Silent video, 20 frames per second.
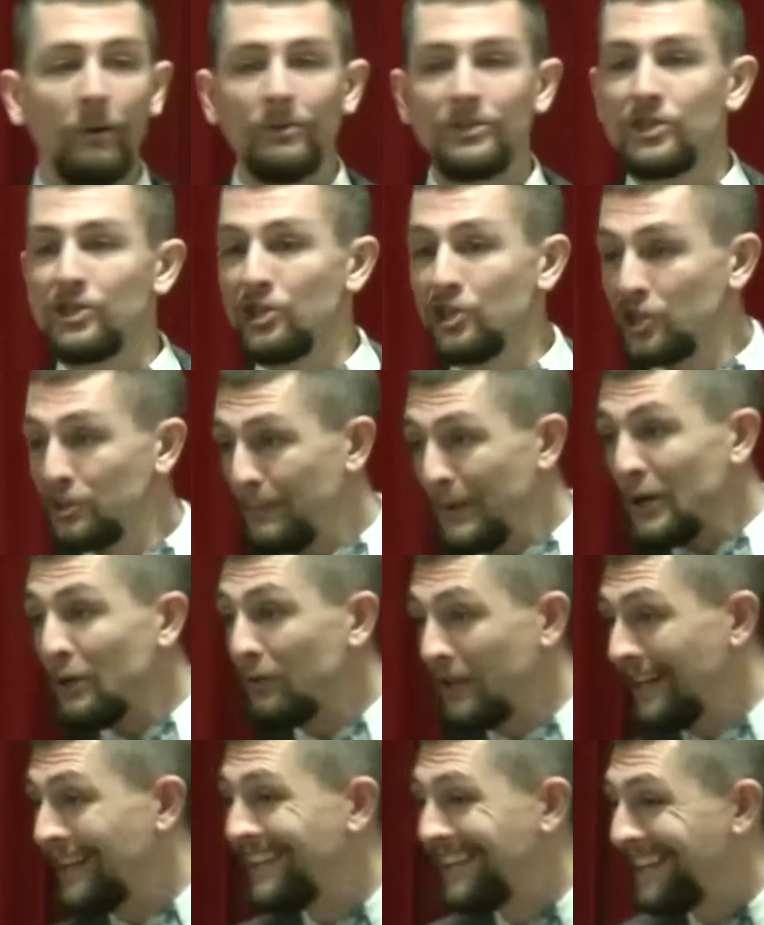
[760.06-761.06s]
that was
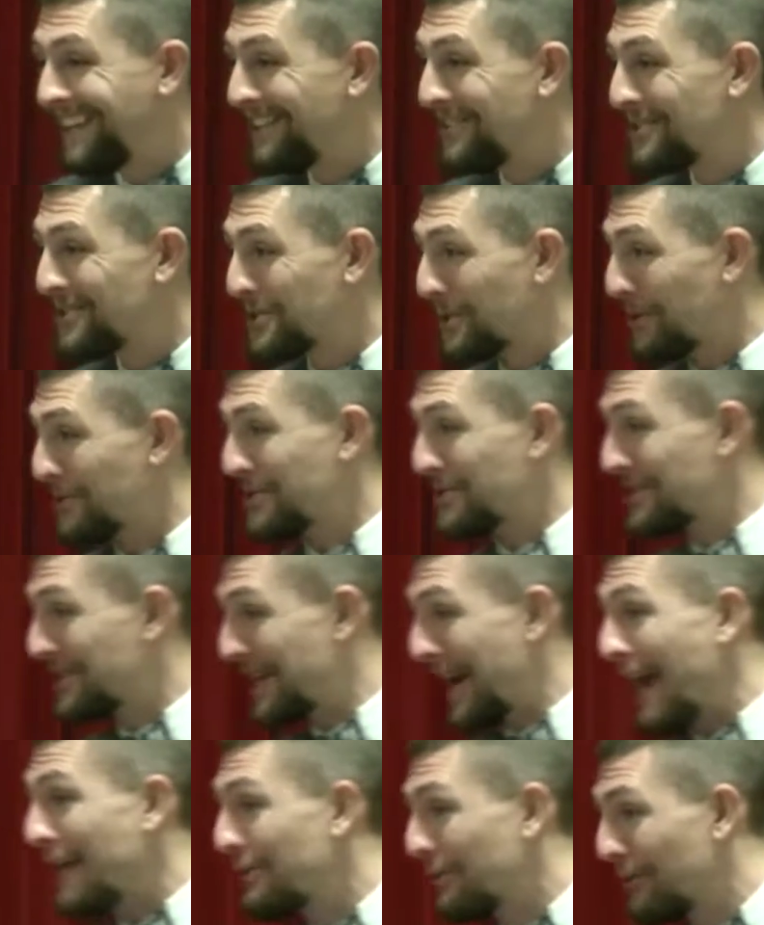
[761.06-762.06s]
disputed in the churches
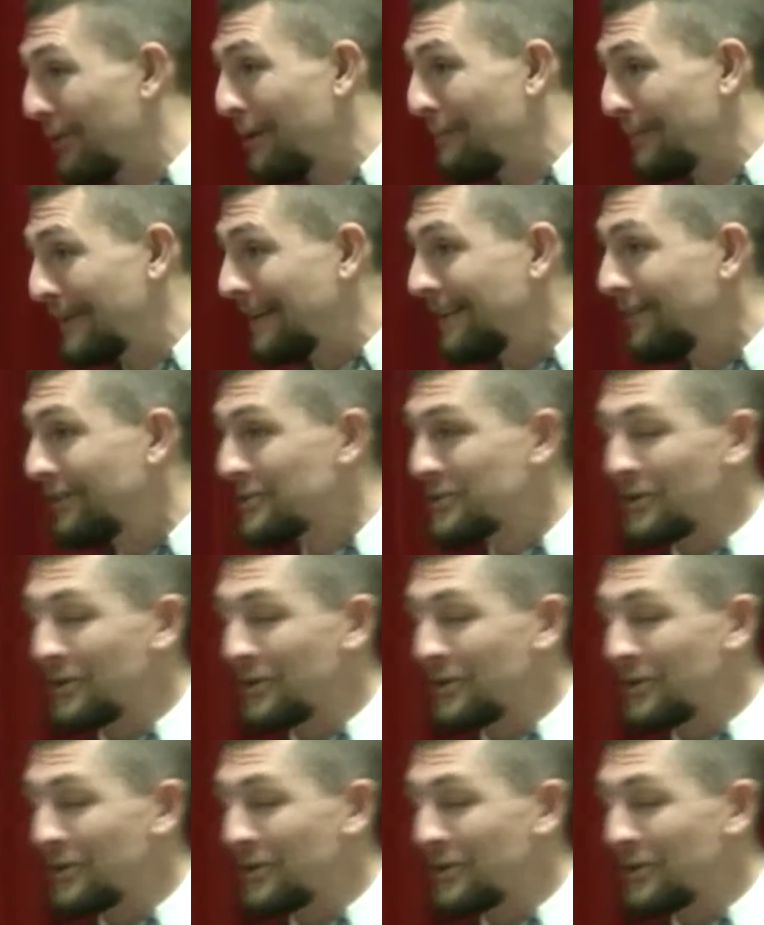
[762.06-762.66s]
that I grew up in.